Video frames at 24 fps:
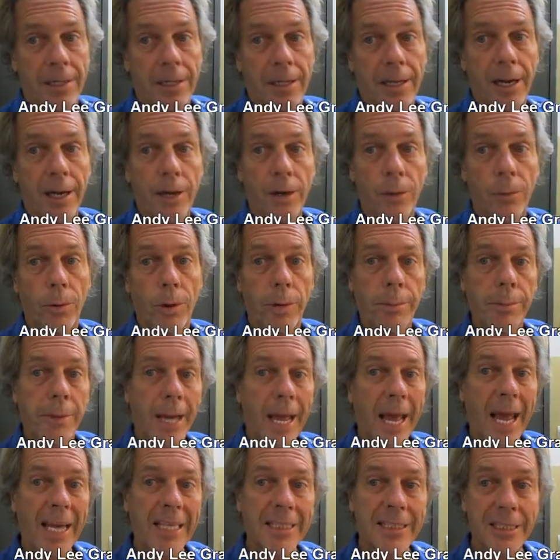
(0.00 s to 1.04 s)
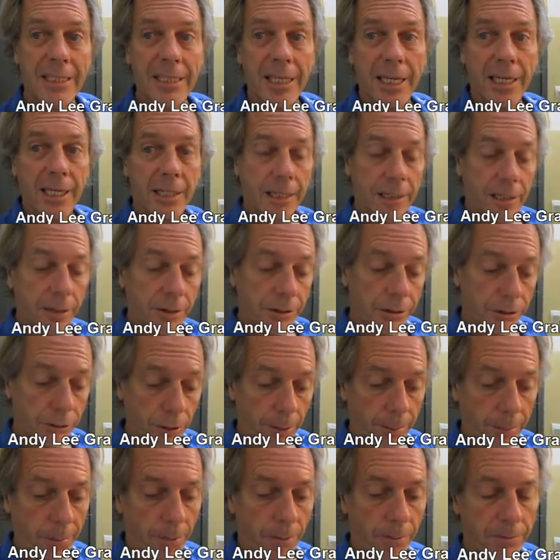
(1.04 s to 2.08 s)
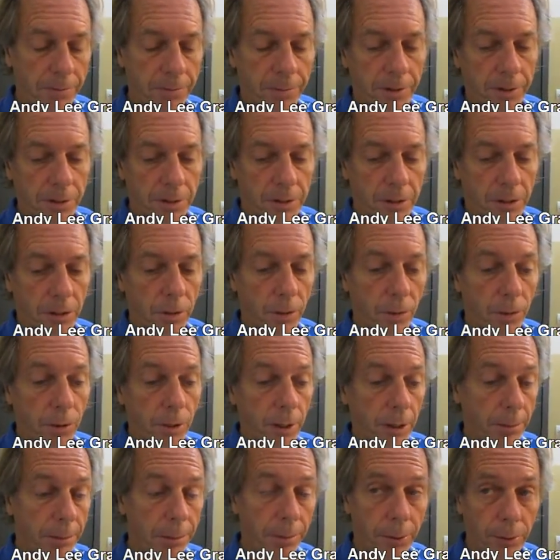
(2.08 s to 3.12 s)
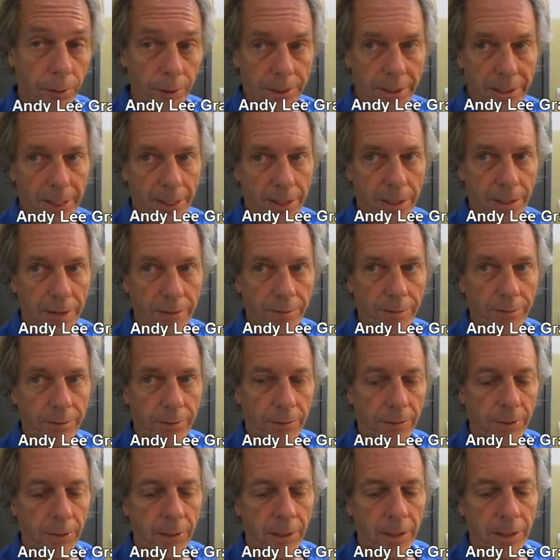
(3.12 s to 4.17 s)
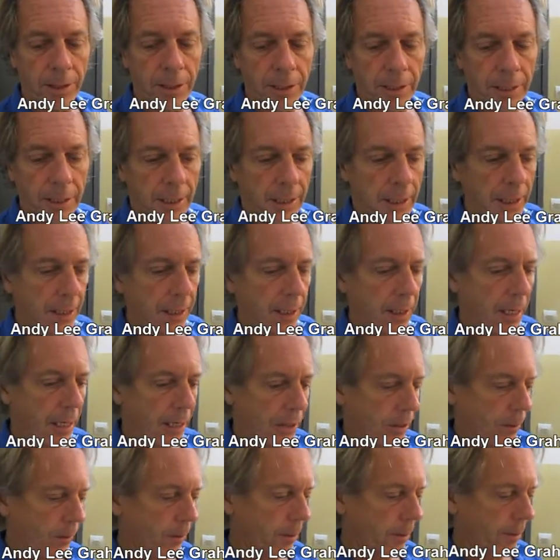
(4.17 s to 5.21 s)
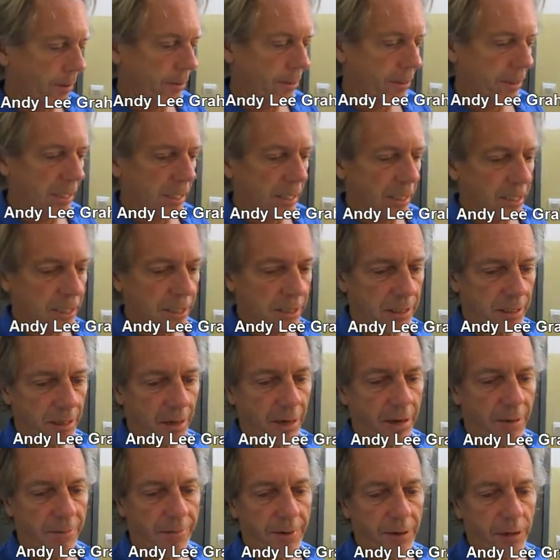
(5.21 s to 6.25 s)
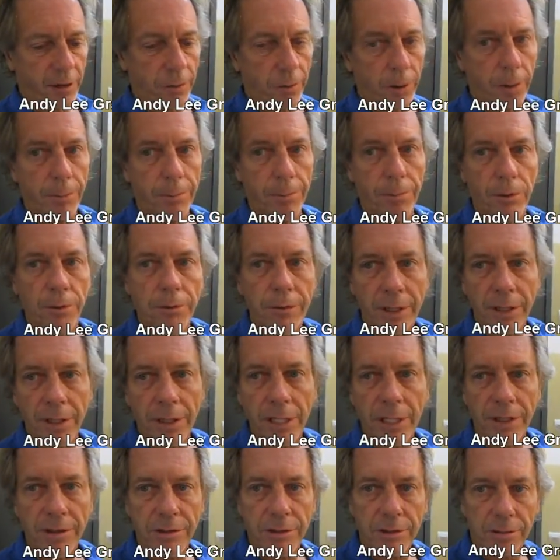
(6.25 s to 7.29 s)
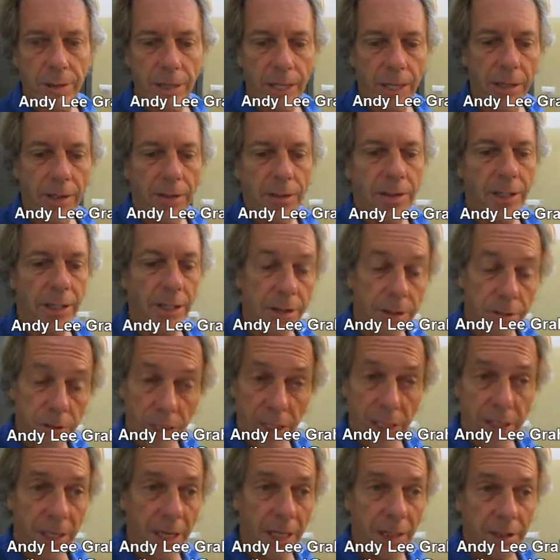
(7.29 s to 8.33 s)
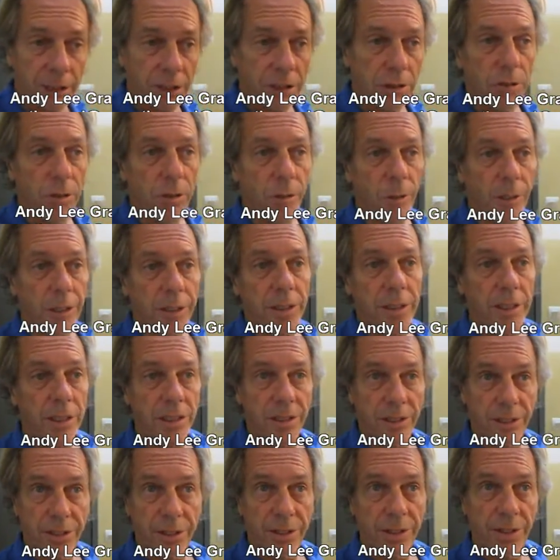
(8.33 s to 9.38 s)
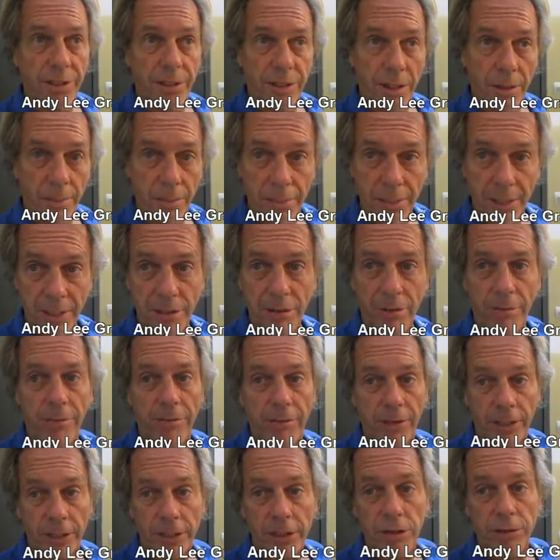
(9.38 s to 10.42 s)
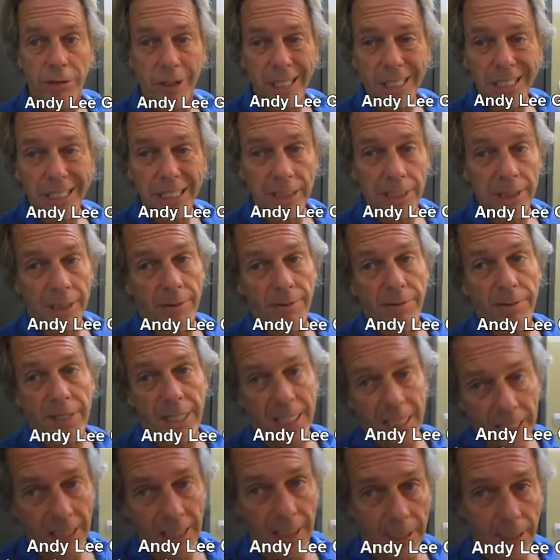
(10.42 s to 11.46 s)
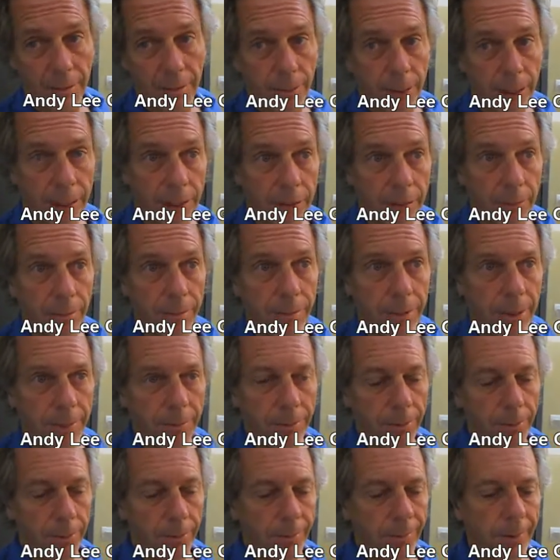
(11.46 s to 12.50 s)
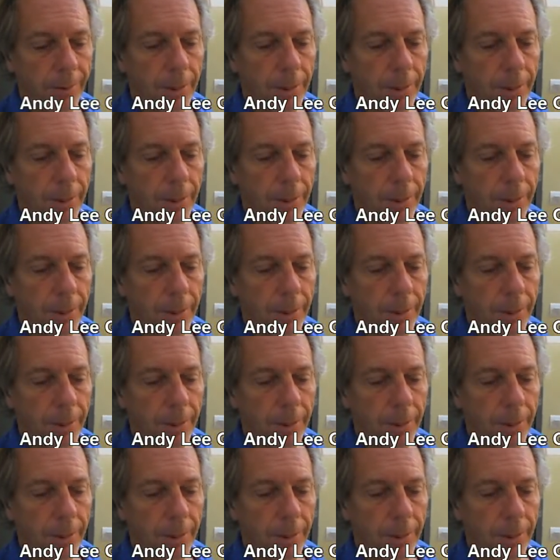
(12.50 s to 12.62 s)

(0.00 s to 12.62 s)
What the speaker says: I don't want them to accidentally trip over the cord and pull it down on the floor. I don't want them stealing stuff. I don't want them moving things around. And so I just don't want the mental frustration of thinking about people.